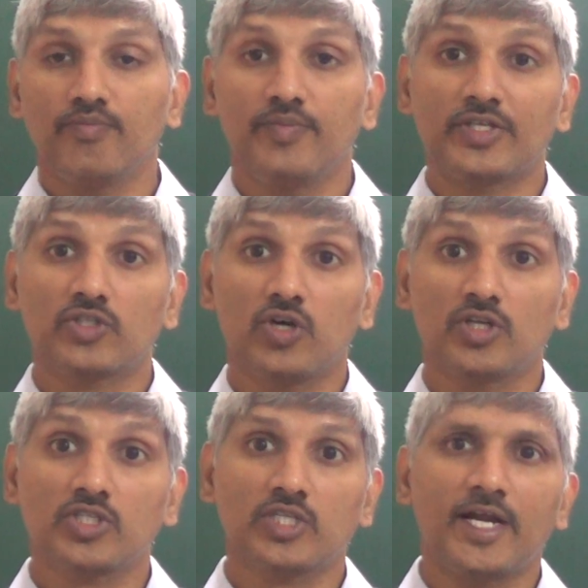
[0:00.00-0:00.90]
based on
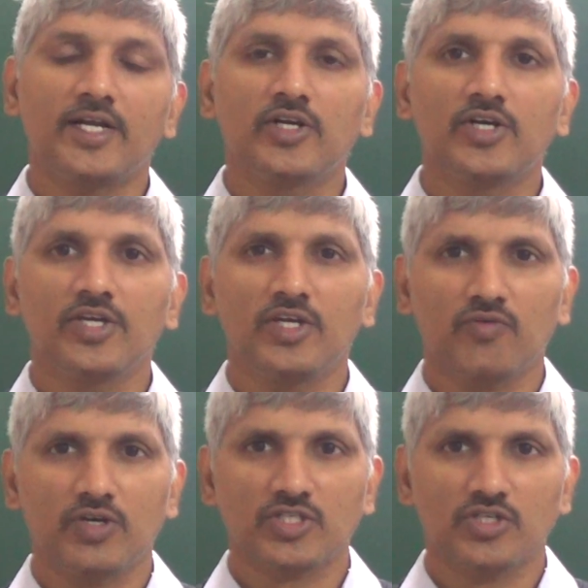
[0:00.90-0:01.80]
standard
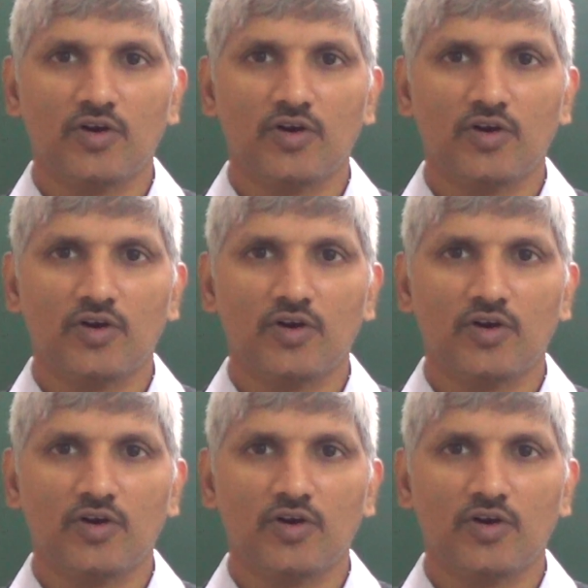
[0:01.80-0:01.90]
equation